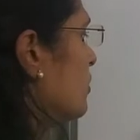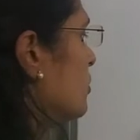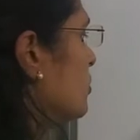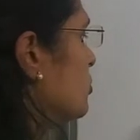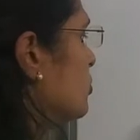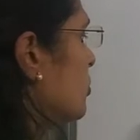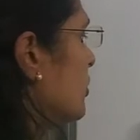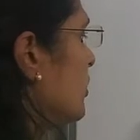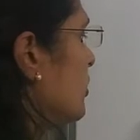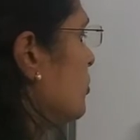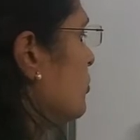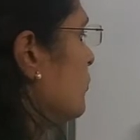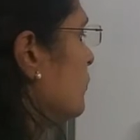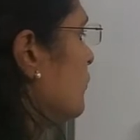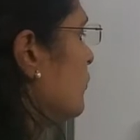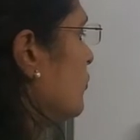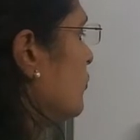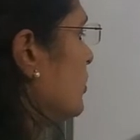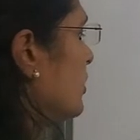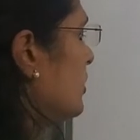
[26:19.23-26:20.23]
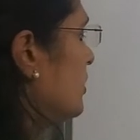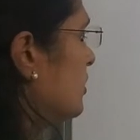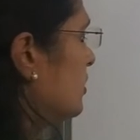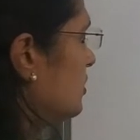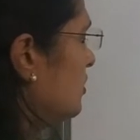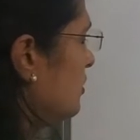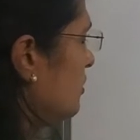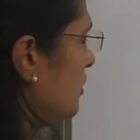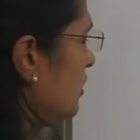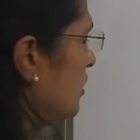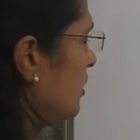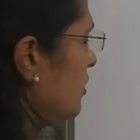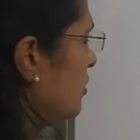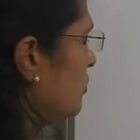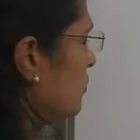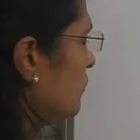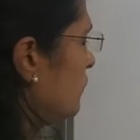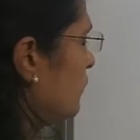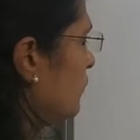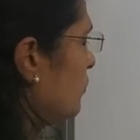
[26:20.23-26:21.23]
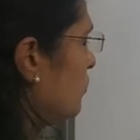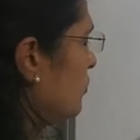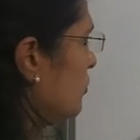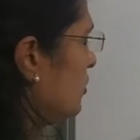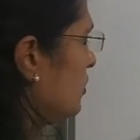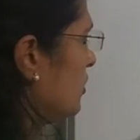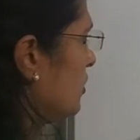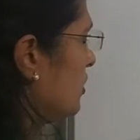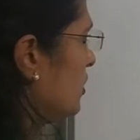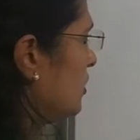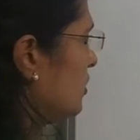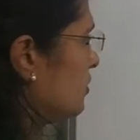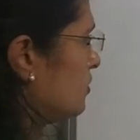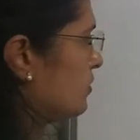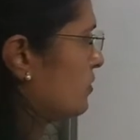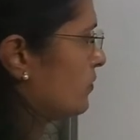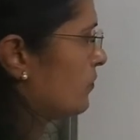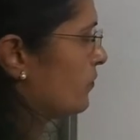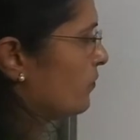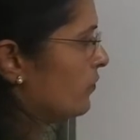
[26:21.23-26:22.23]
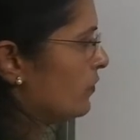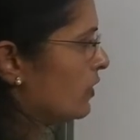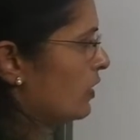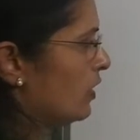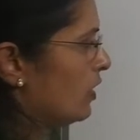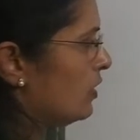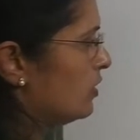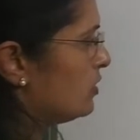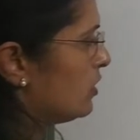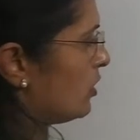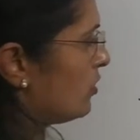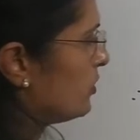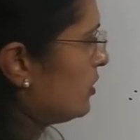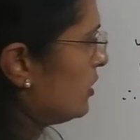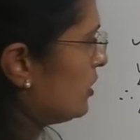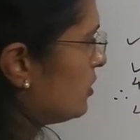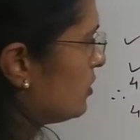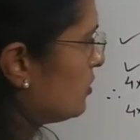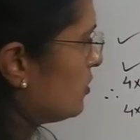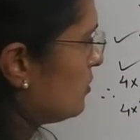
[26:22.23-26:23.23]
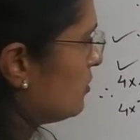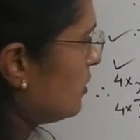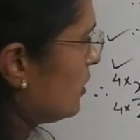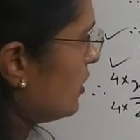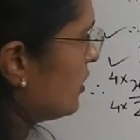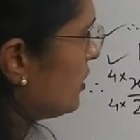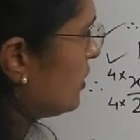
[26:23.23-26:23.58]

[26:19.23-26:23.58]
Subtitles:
So into 4 here, into 4 here. Now here there